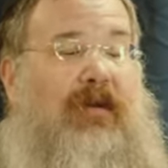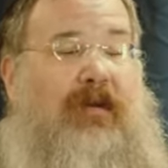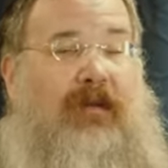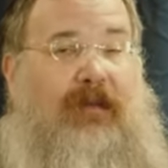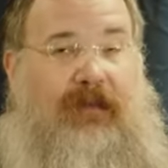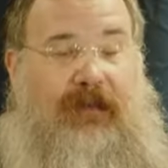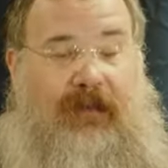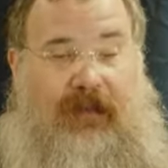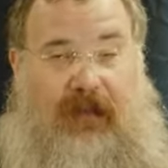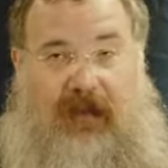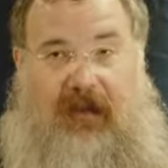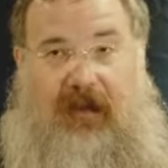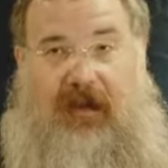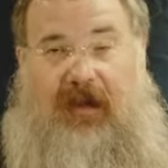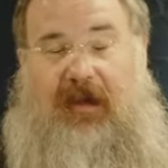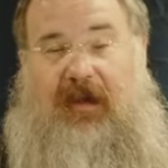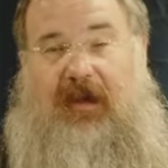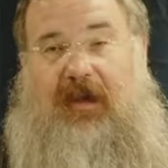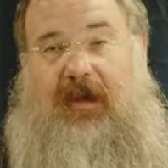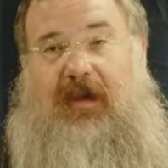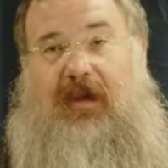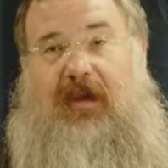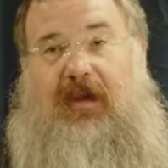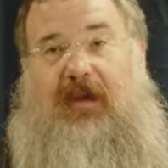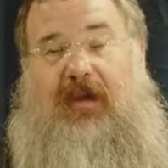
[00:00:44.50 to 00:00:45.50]

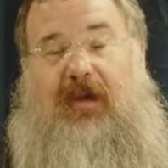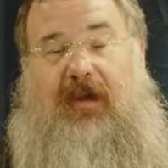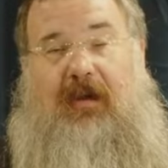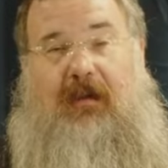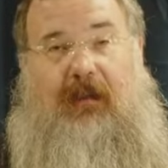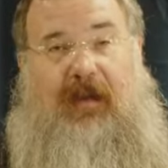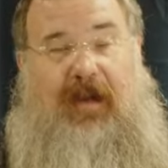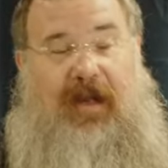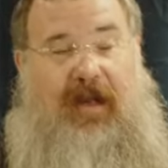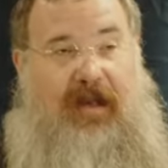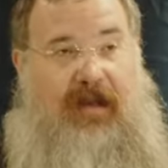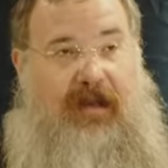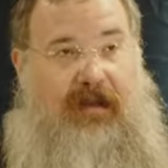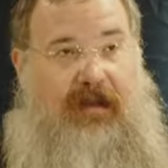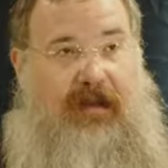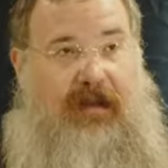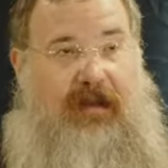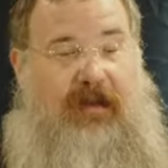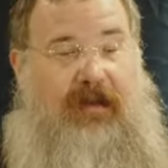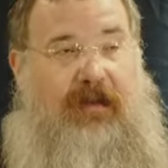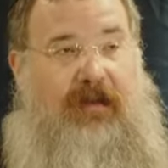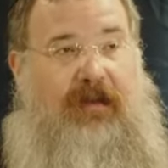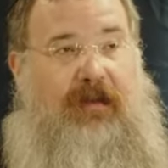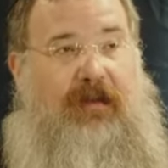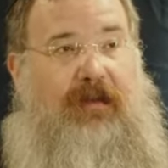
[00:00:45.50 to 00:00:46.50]
for a young man
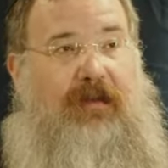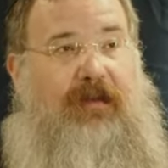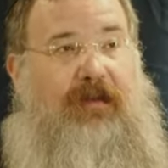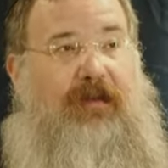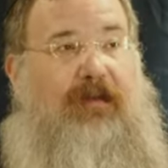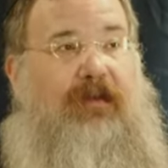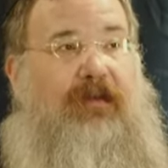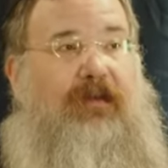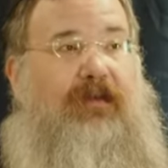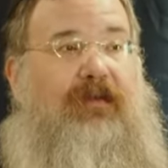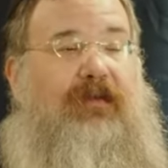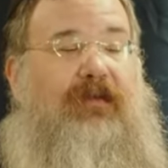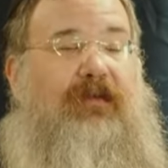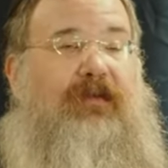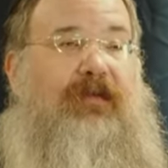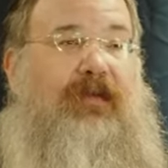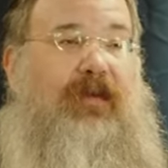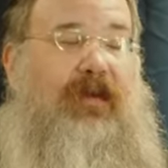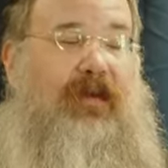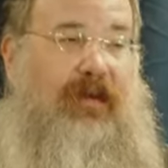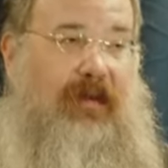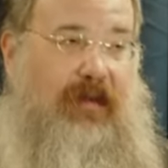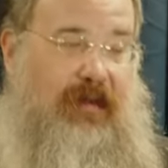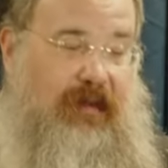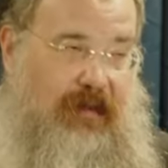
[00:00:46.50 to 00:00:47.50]
whose
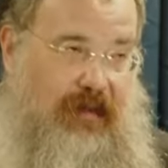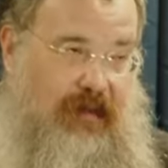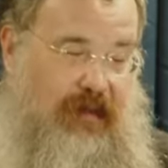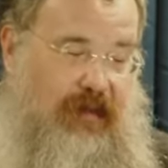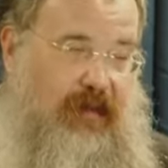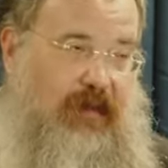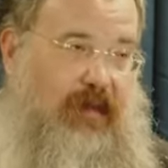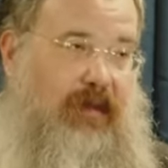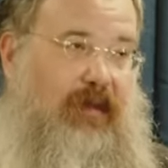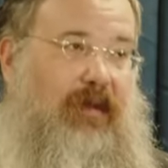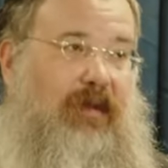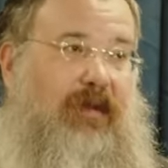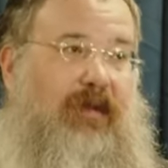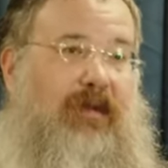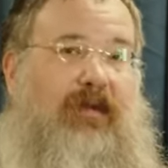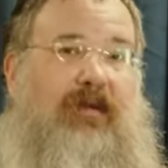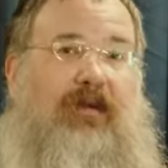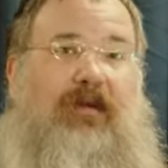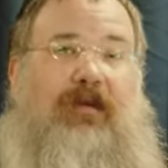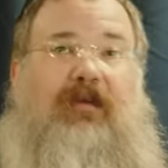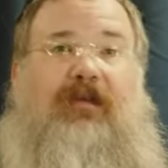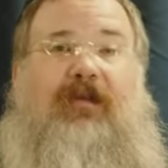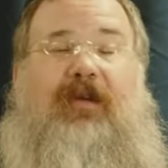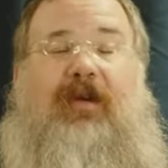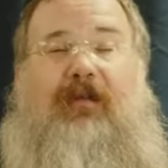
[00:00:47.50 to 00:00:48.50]

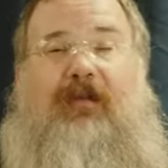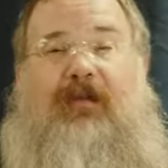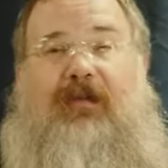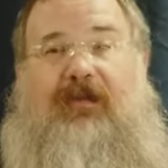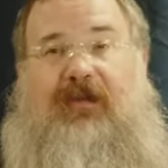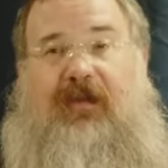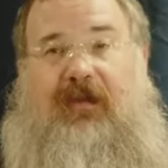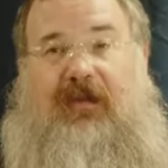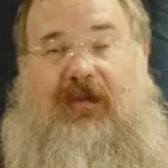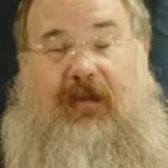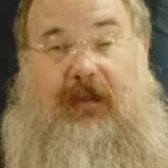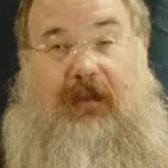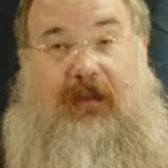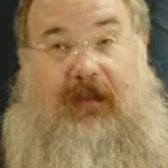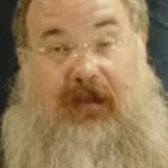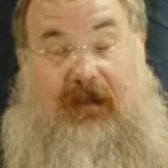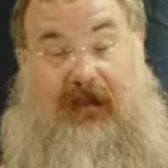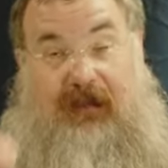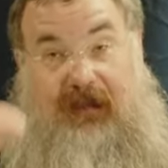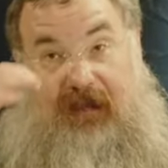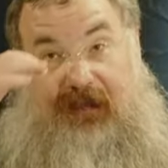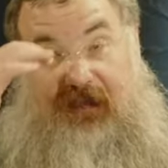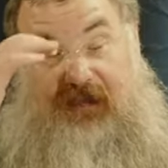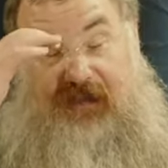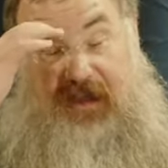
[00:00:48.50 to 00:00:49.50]
yahrzeit was just
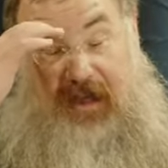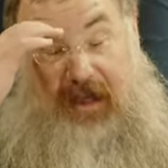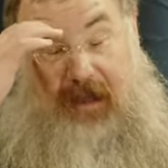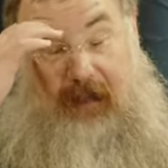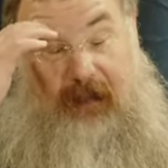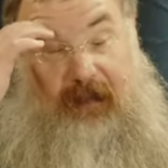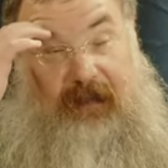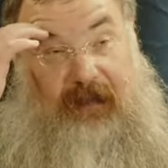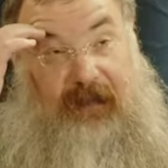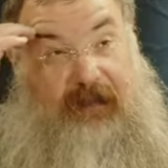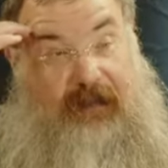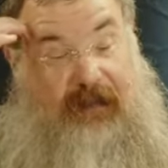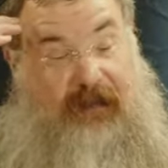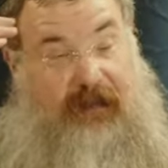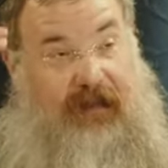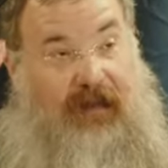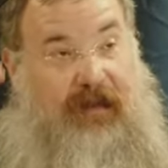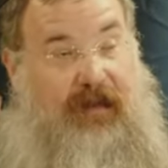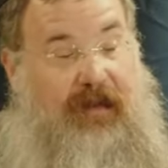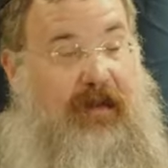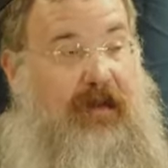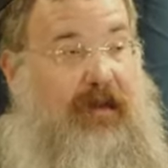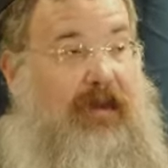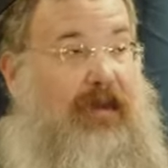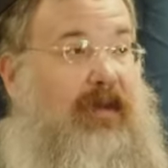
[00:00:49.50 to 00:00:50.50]
observed this Shabbos,
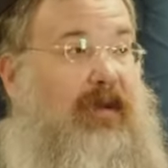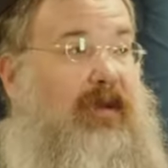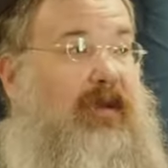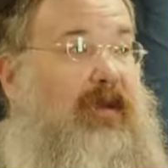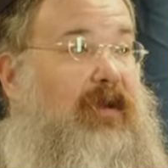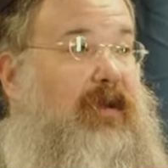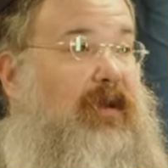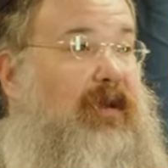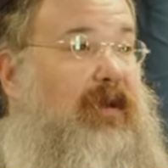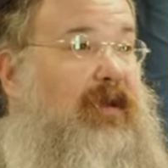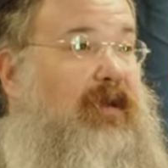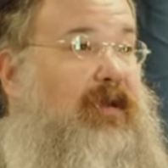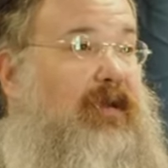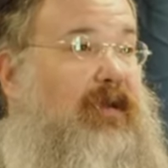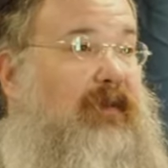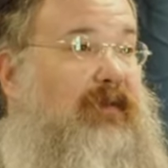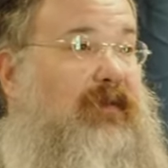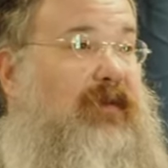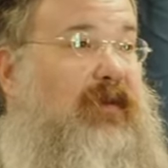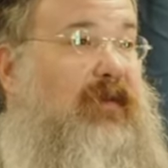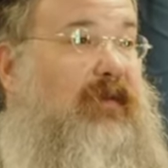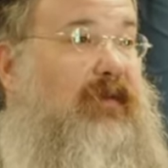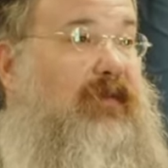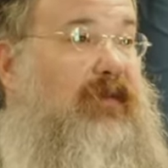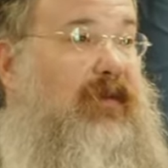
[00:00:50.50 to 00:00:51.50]

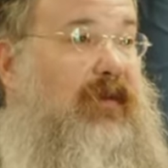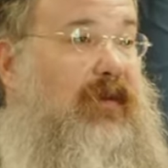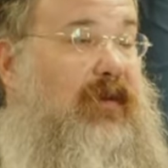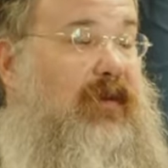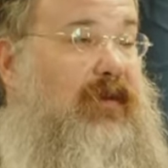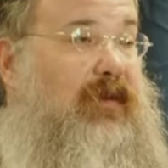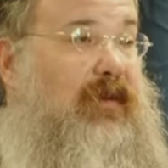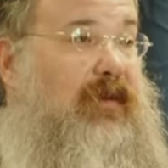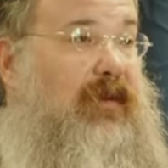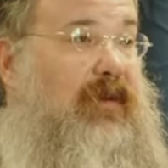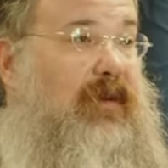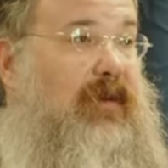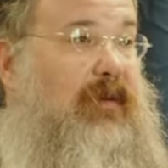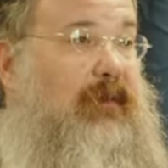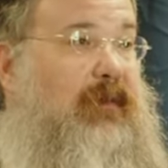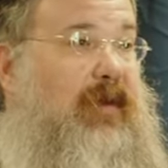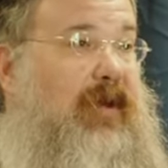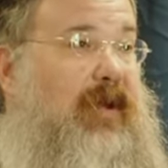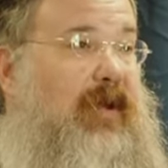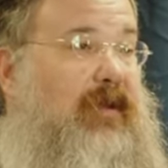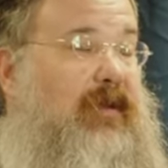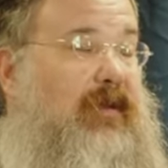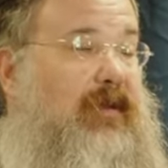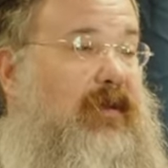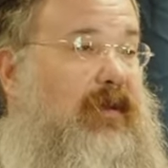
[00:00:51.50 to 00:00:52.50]
Levi Yitzchok
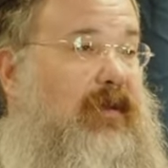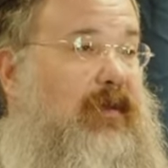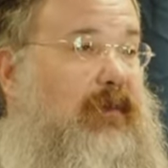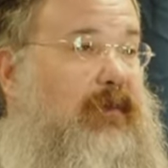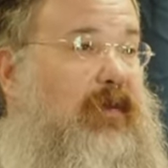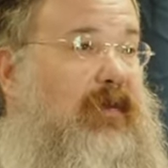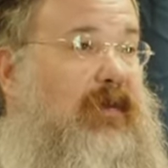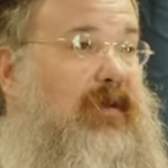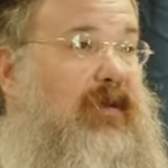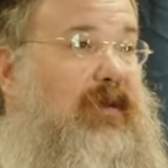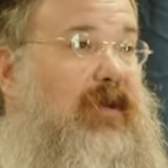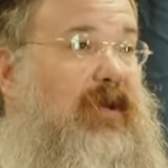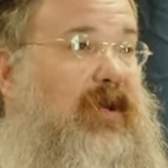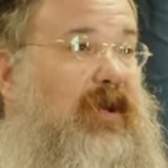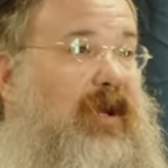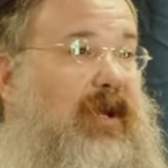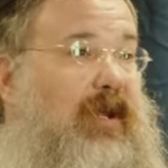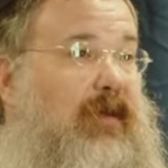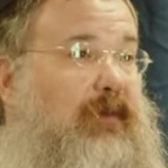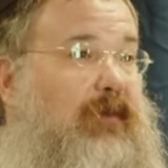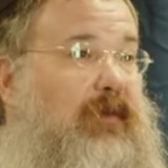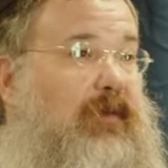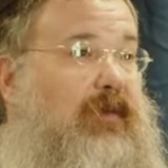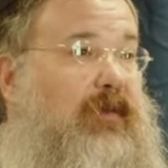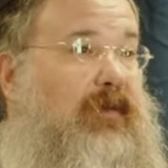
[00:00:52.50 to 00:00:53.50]
ben Yibodel
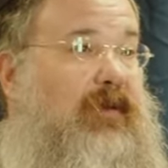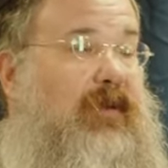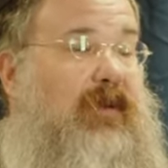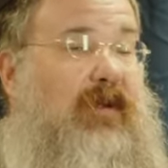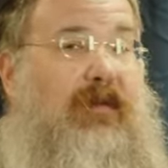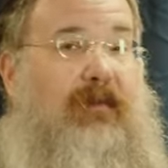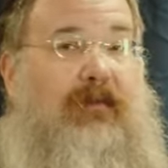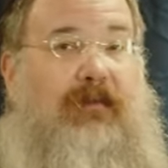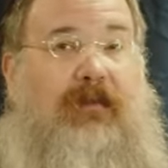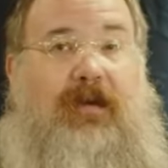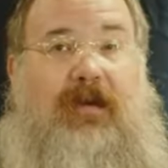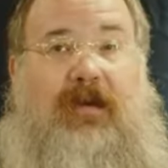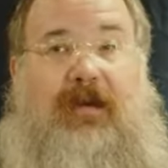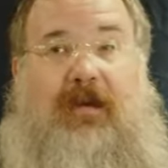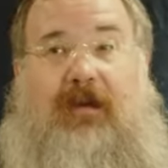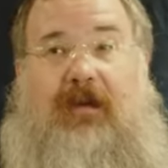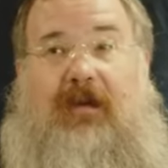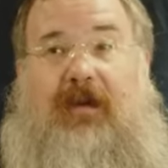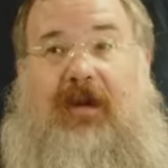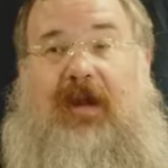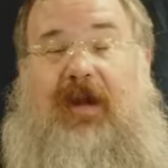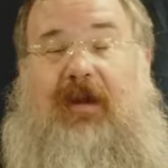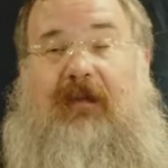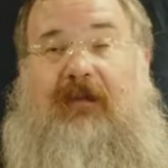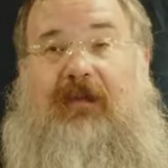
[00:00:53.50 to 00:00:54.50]
L'chaim Meruchim
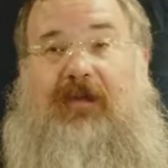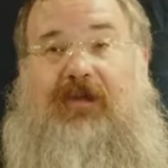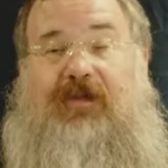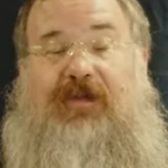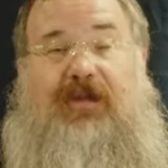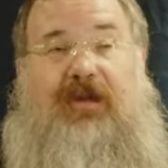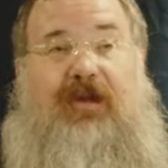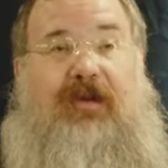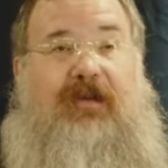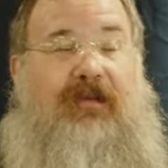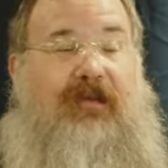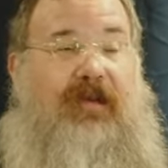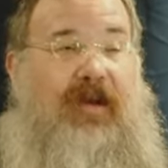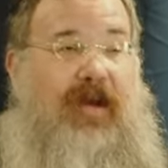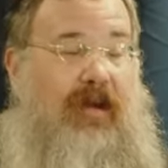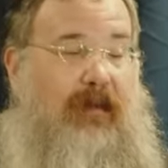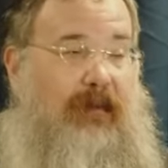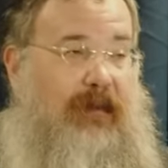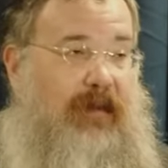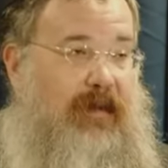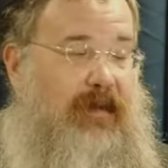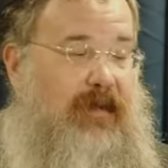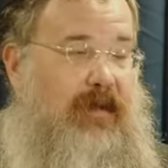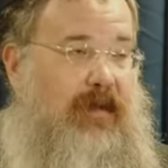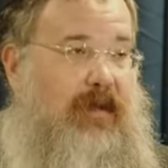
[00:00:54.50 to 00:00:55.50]
Rav Shneur
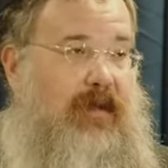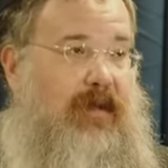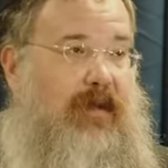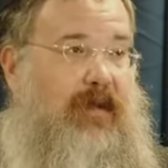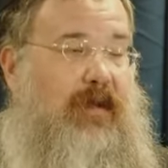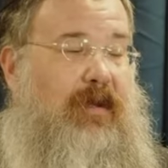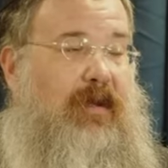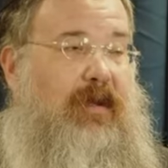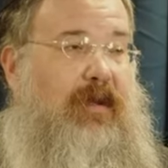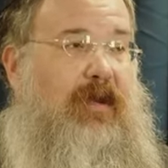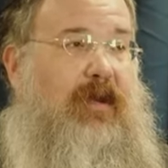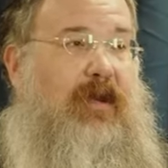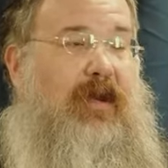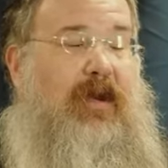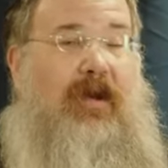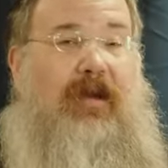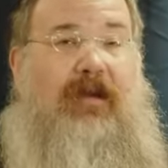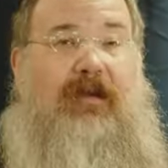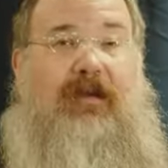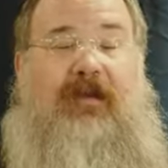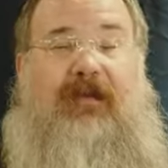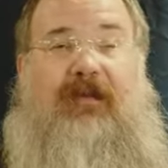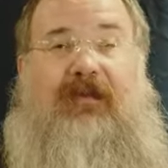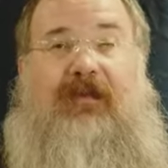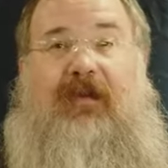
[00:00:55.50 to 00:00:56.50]
Zalman.
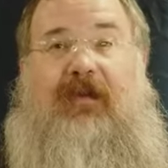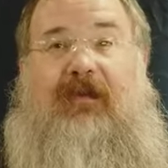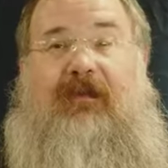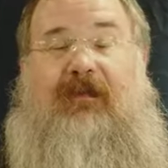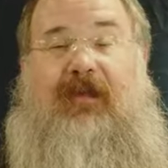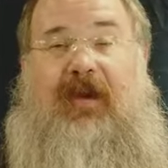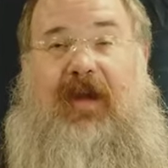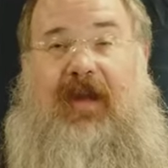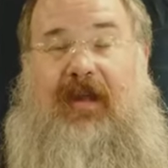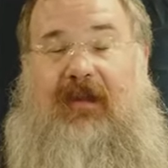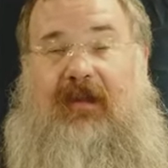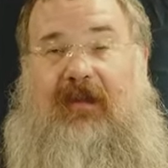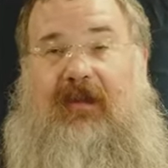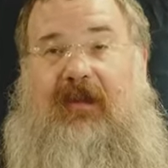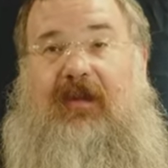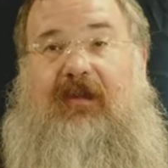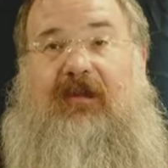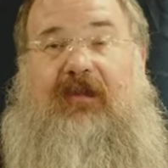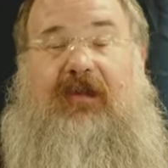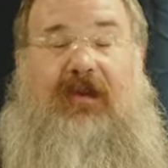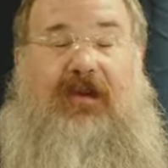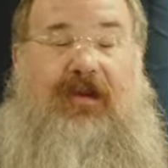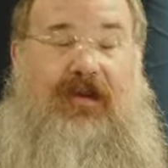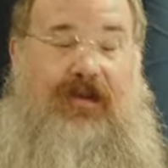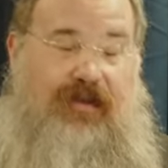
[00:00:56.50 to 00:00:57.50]
And this event
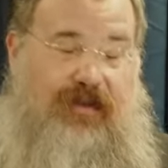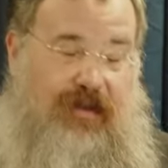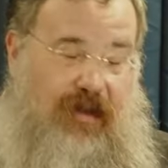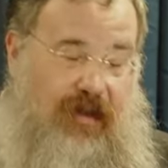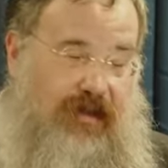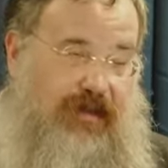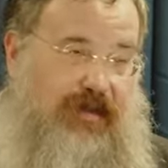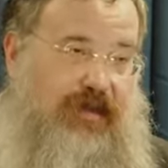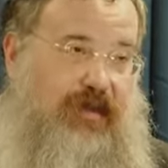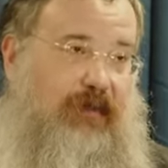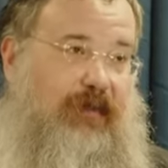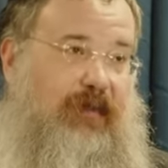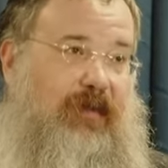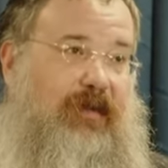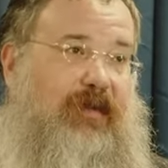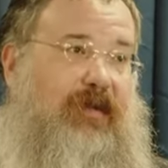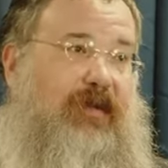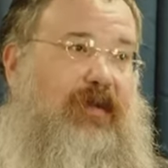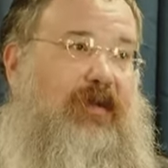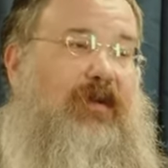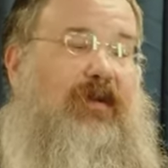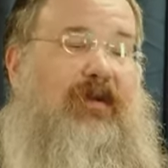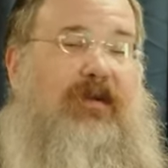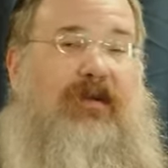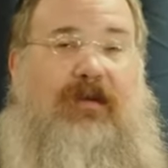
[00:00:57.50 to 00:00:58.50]
is in conjunction with
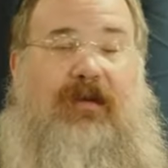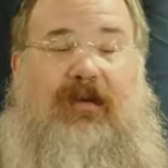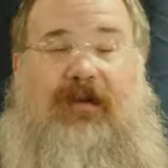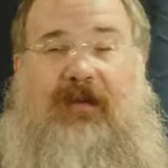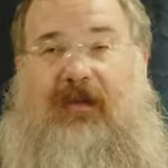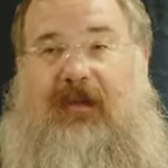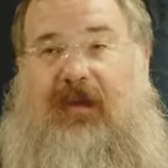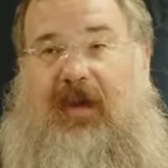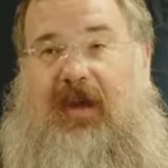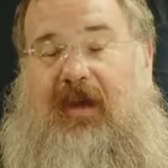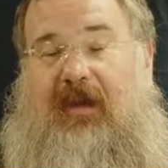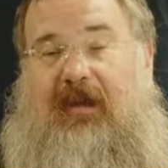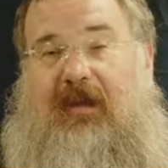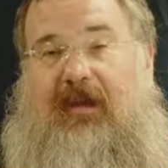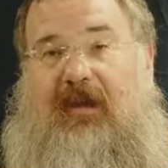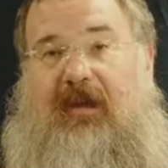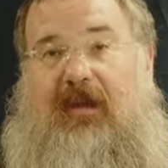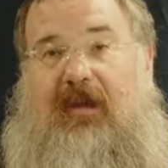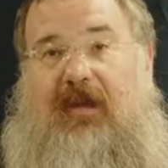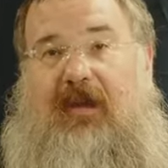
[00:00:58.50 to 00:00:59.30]
the yahrzeit